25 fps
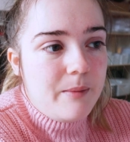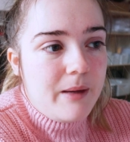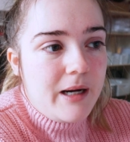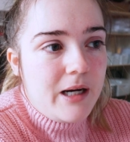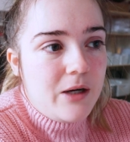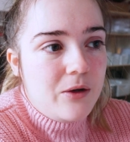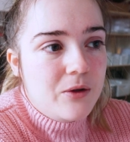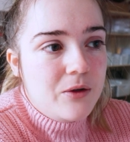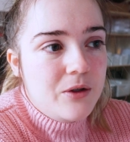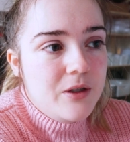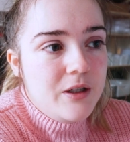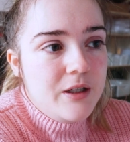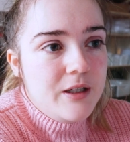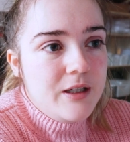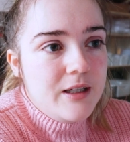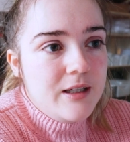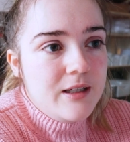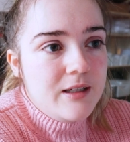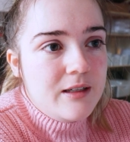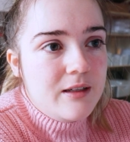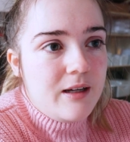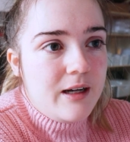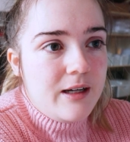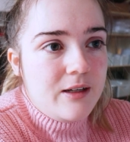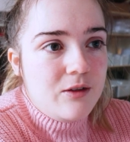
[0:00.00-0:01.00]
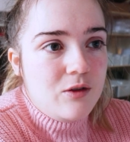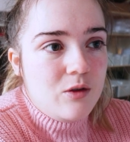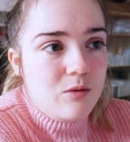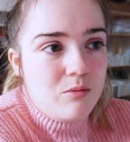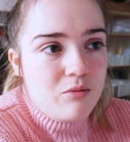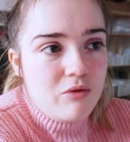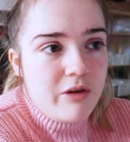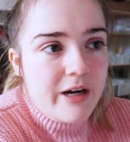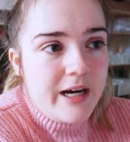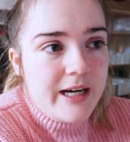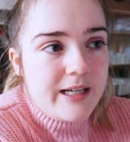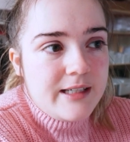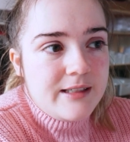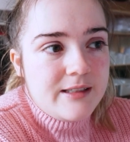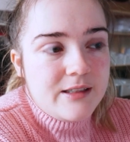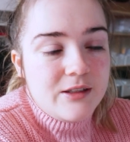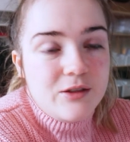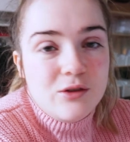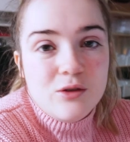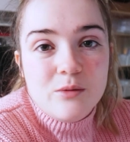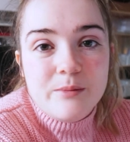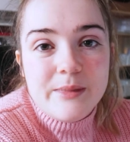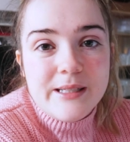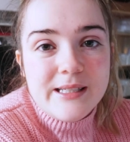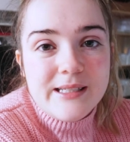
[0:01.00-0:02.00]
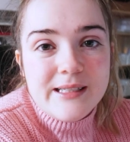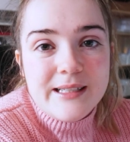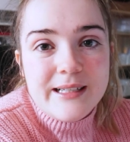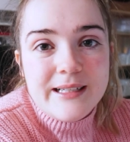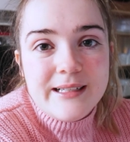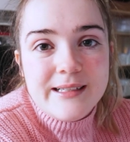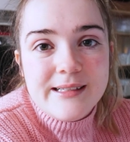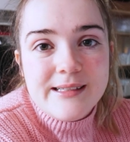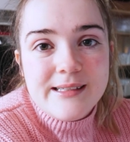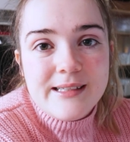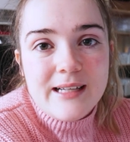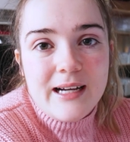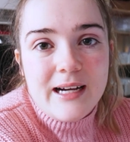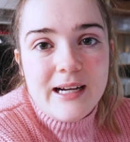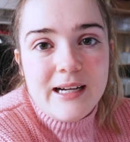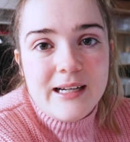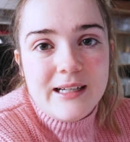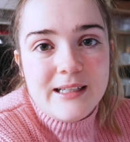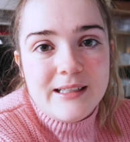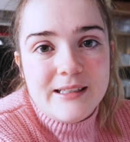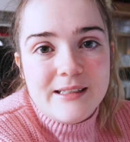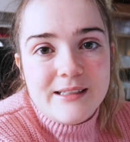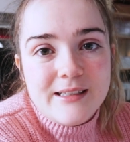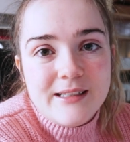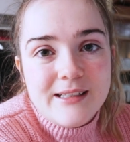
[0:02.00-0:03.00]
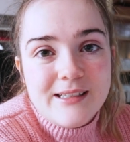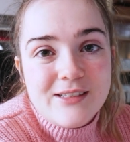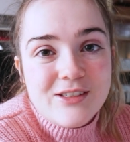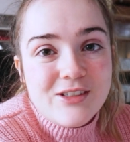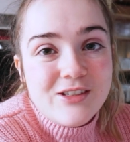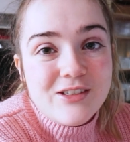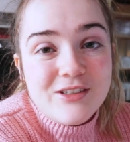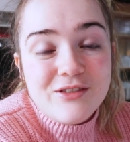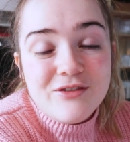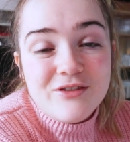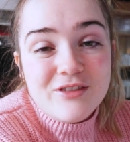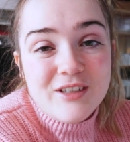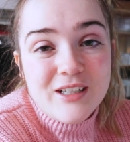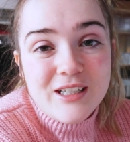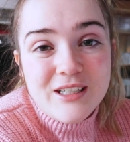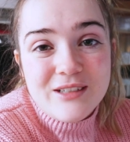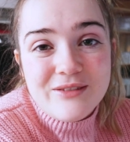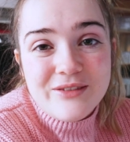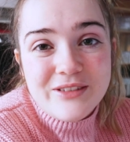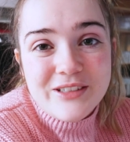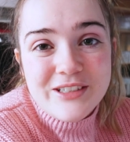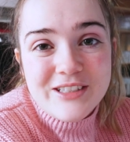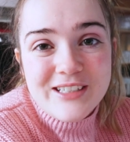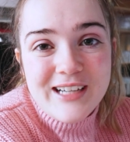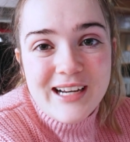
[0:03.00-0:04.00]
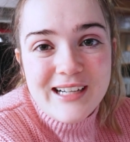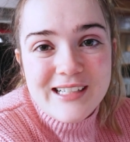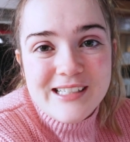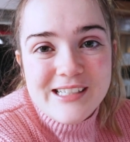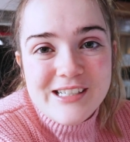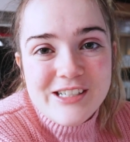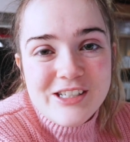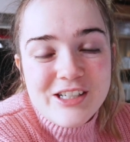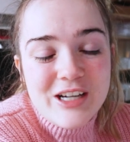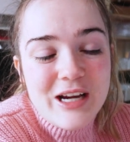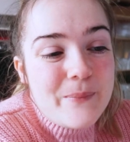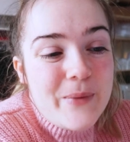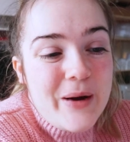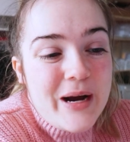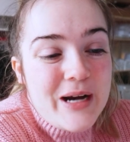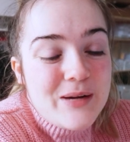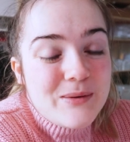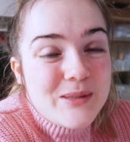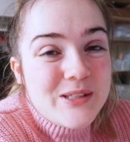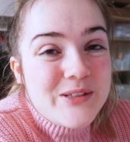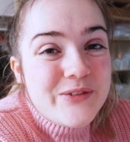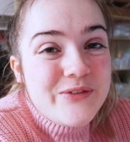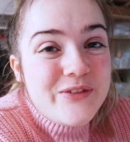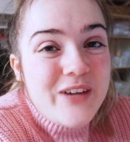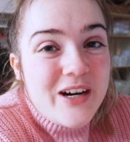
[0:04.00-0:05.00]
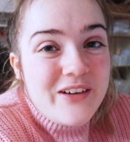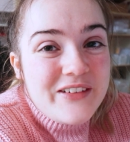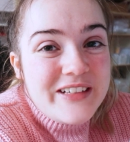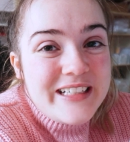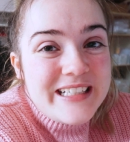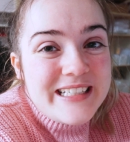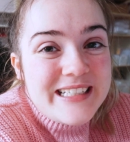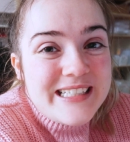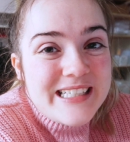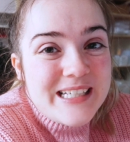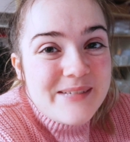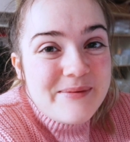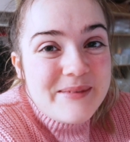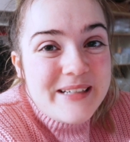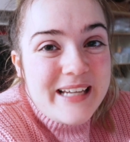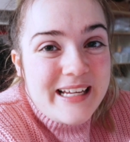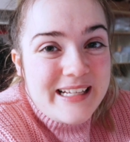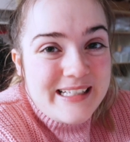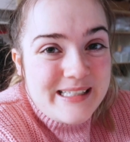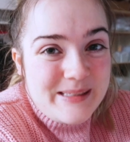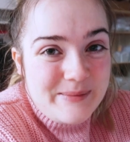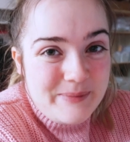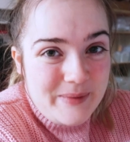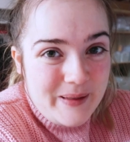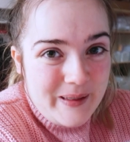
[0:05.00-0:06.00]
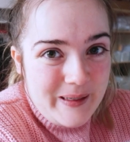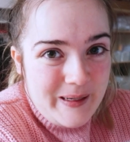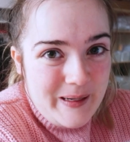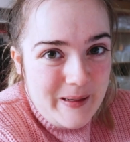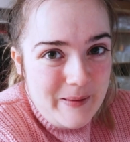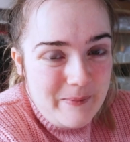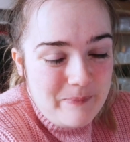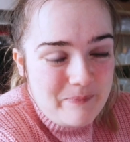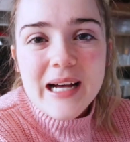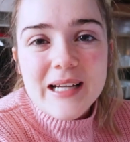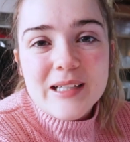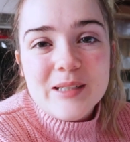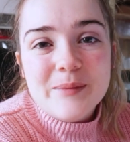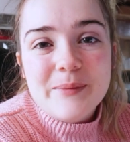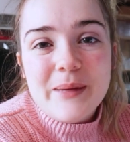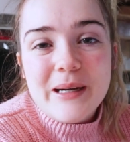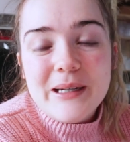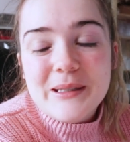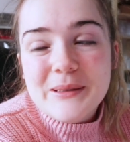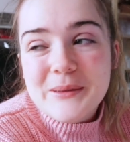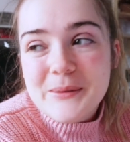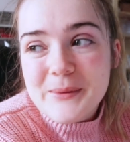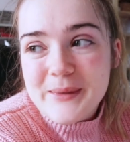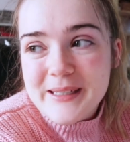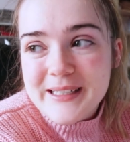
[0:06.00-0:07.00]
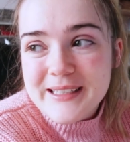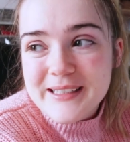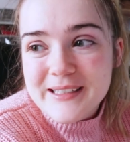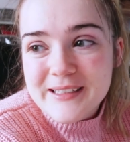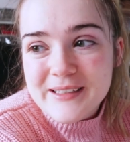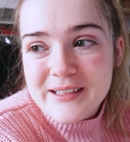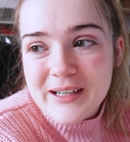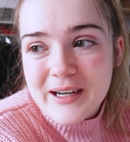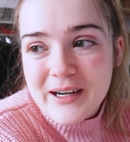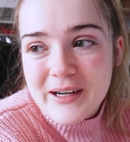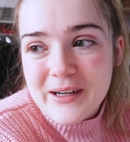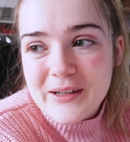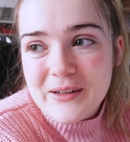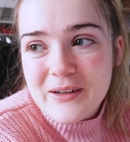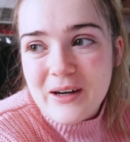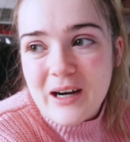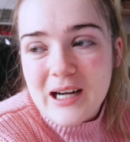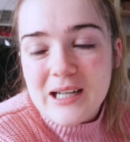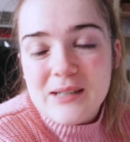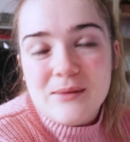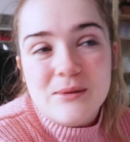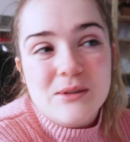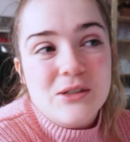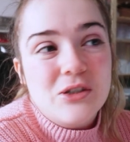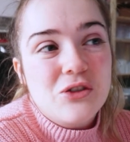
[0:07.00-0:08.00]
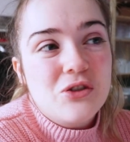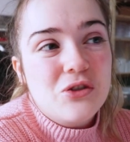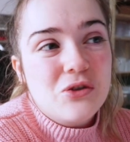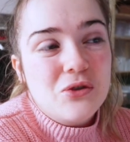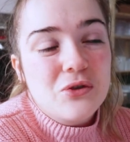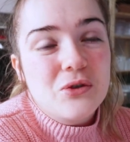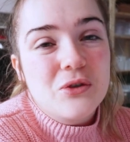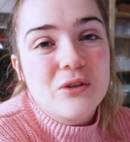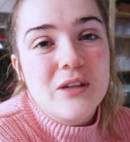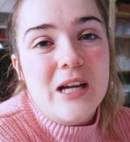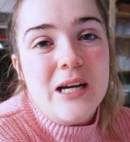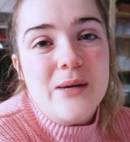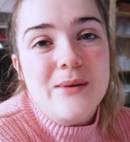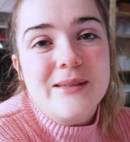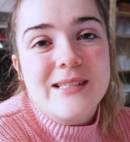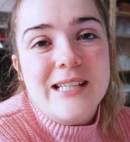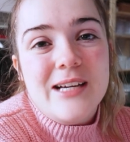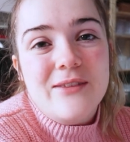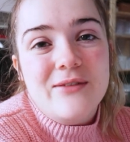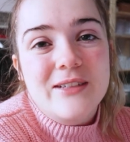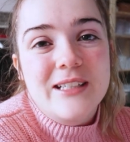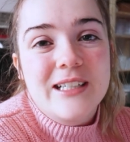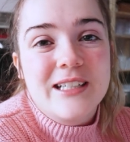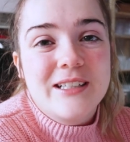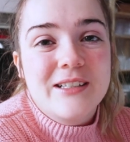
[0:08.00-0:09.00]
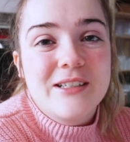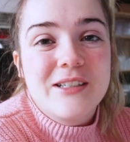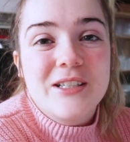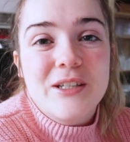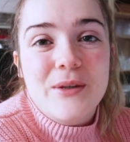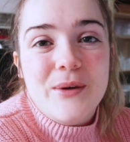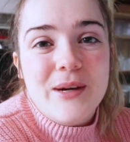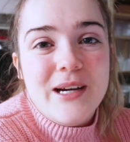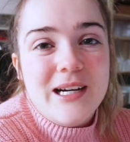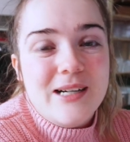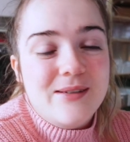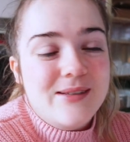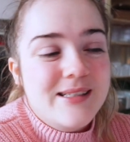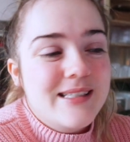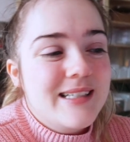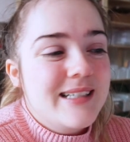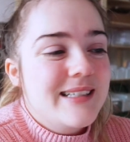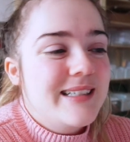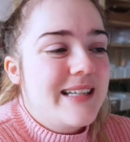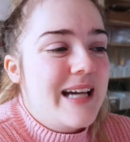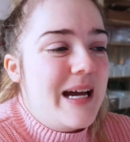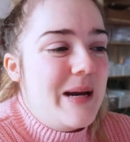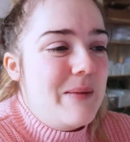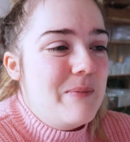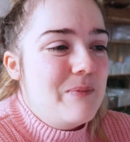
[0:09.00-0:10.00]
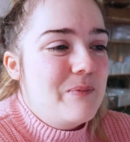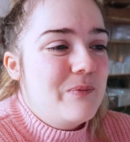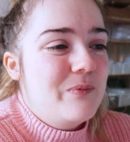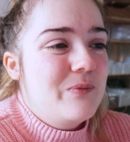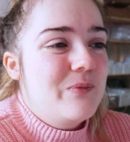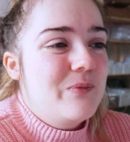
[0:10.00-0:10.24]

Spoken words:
about like your brand and your business, and it's just a really fun challenge, but I was very intimidated by it. And about a week ago, I was sure that I was definitely gonna do it. I was like, yep,